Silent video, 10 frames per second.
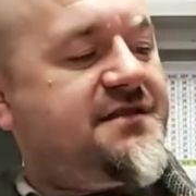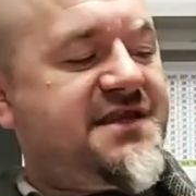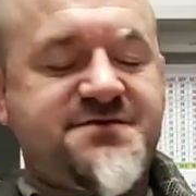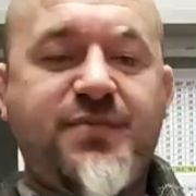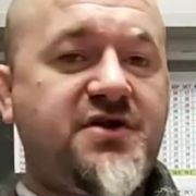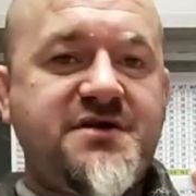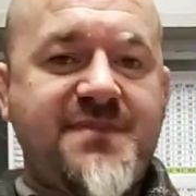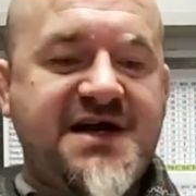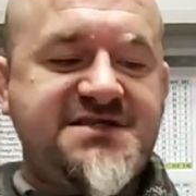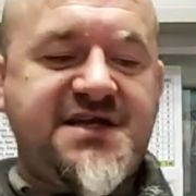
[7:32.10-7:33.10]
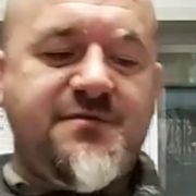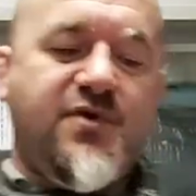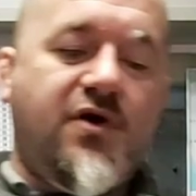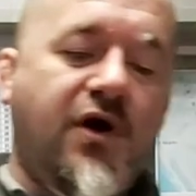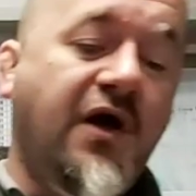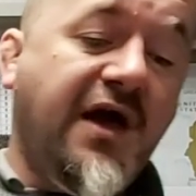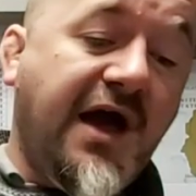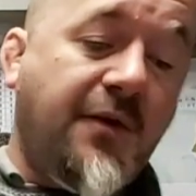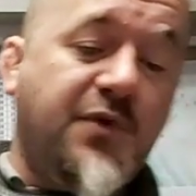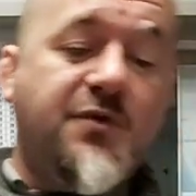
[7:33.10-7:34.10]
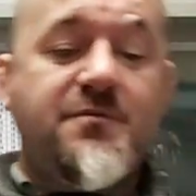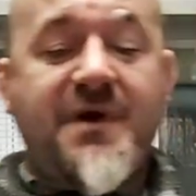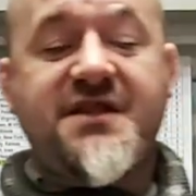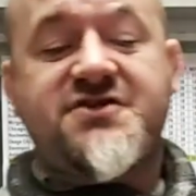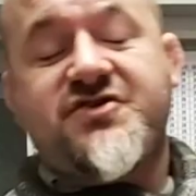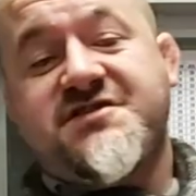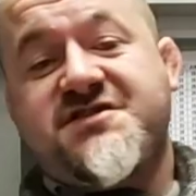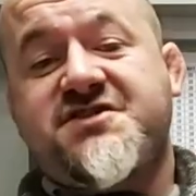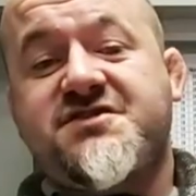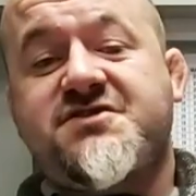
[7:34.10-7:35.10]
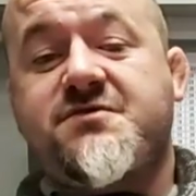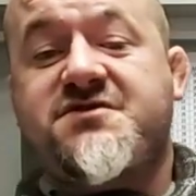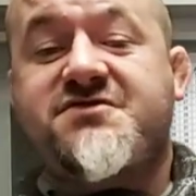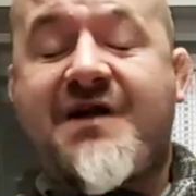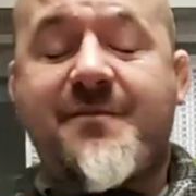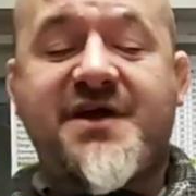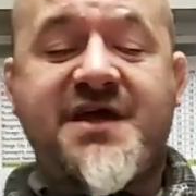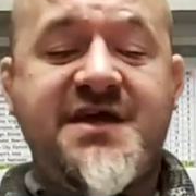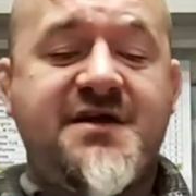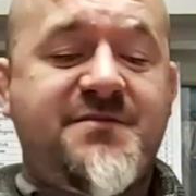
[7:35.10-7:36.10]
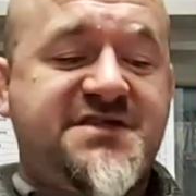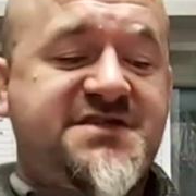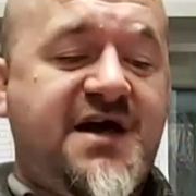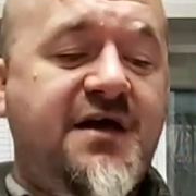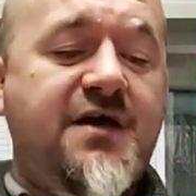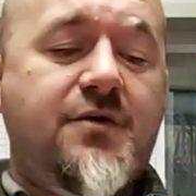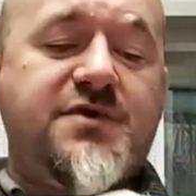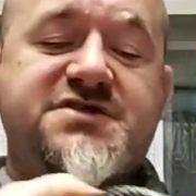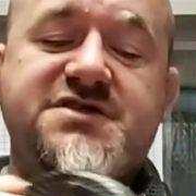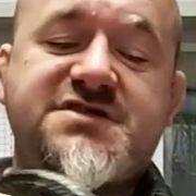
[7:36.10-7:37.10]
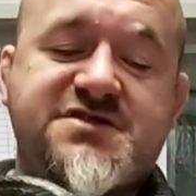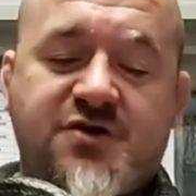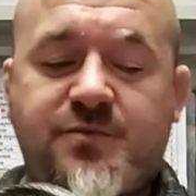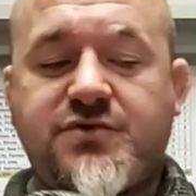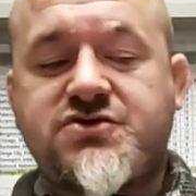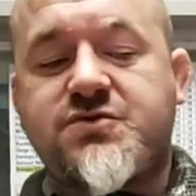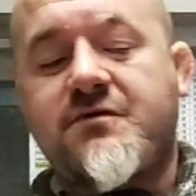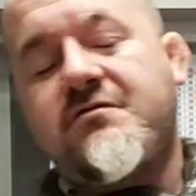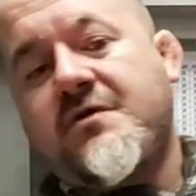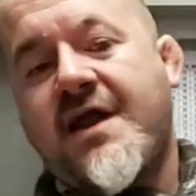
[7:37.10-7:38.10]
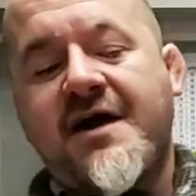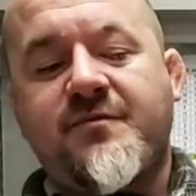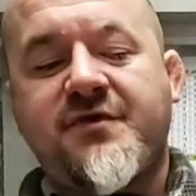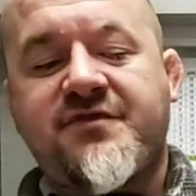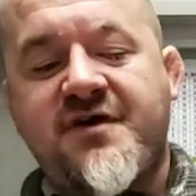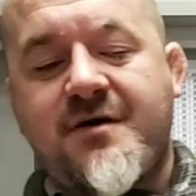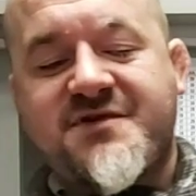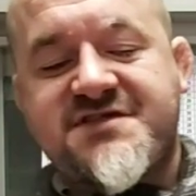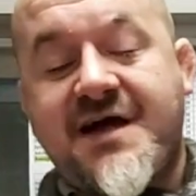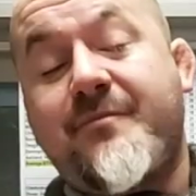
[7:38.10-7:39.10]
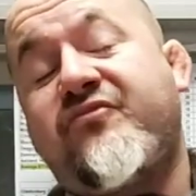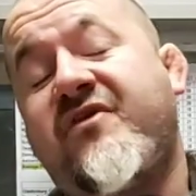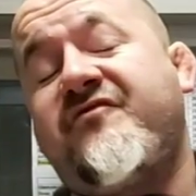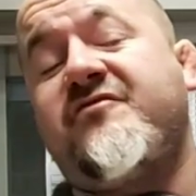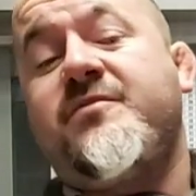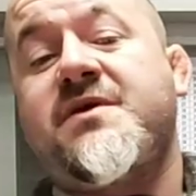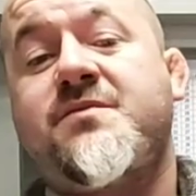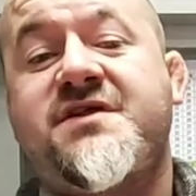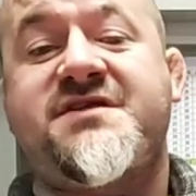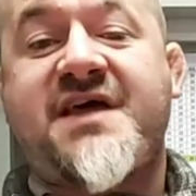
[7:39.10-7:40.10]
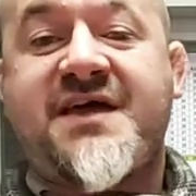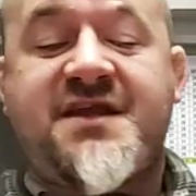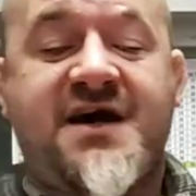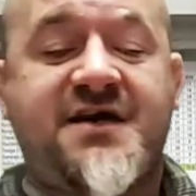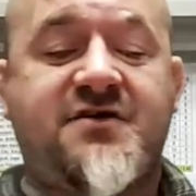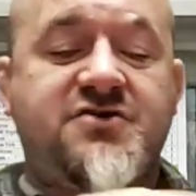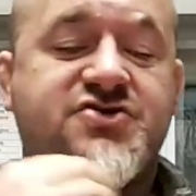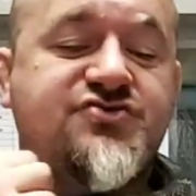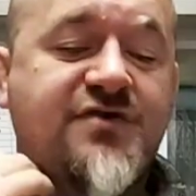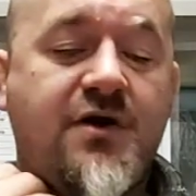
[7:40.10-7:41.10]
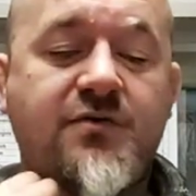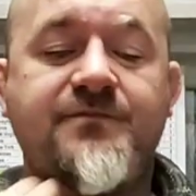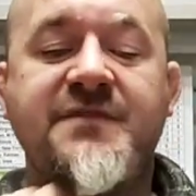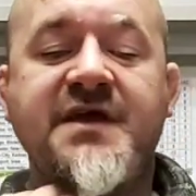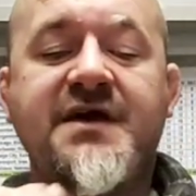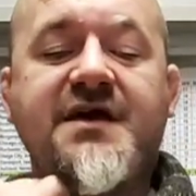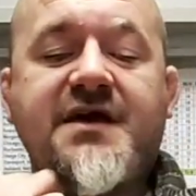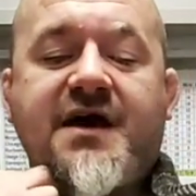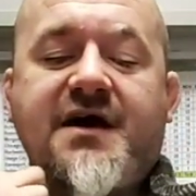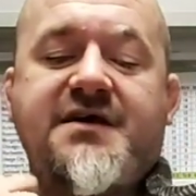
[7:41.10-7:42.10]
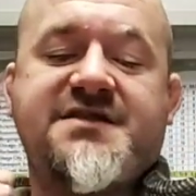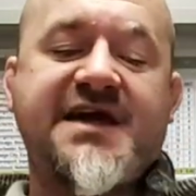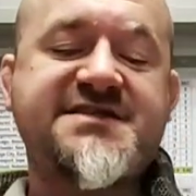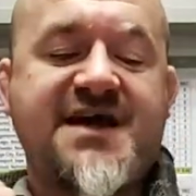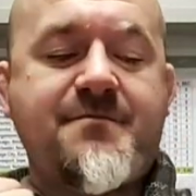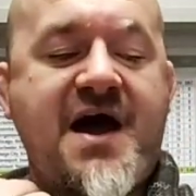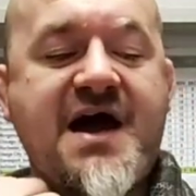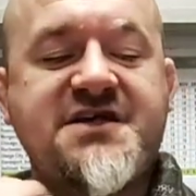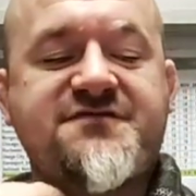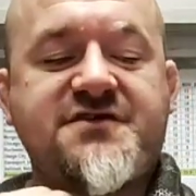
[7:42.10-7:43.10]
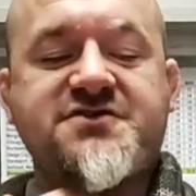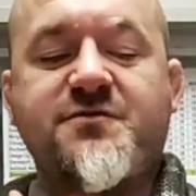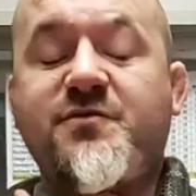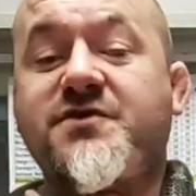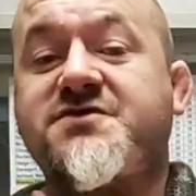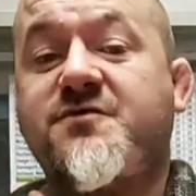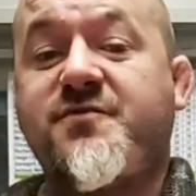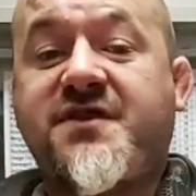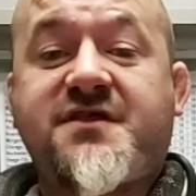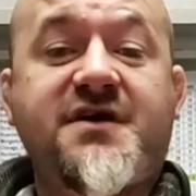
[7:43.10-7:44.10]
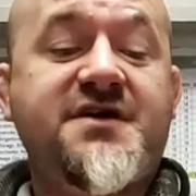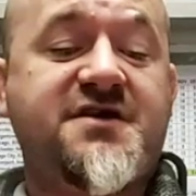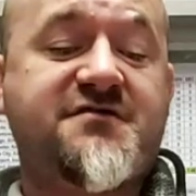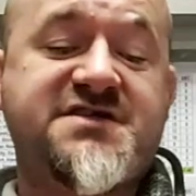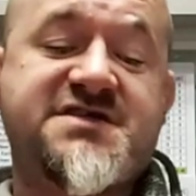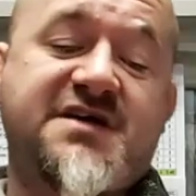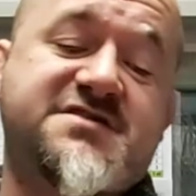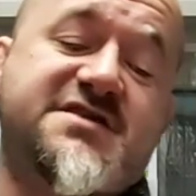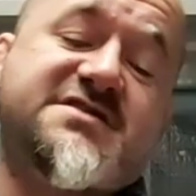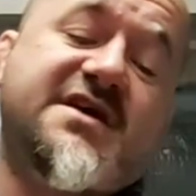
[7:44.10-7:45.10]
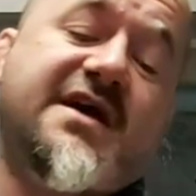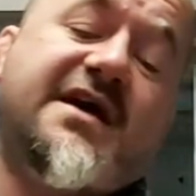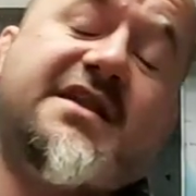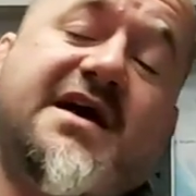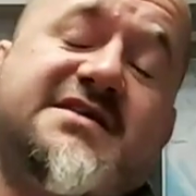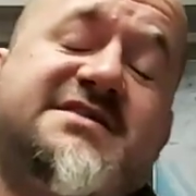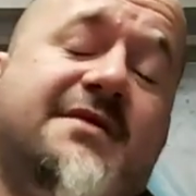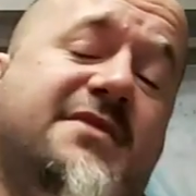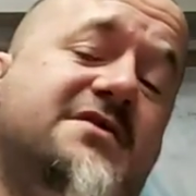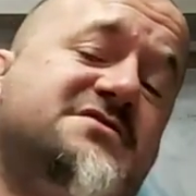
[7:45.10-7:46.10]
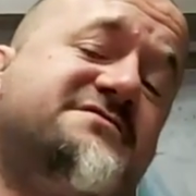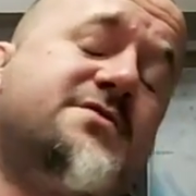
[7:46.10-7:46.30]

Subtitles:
this body mass anymore, and we would make the transition to a ceramic heat emitter, which is coupled to a reliable thermostat, preferably with a day-night control. Daytime highs for the summer months would be 30 degrees Celsius and nighttime lows of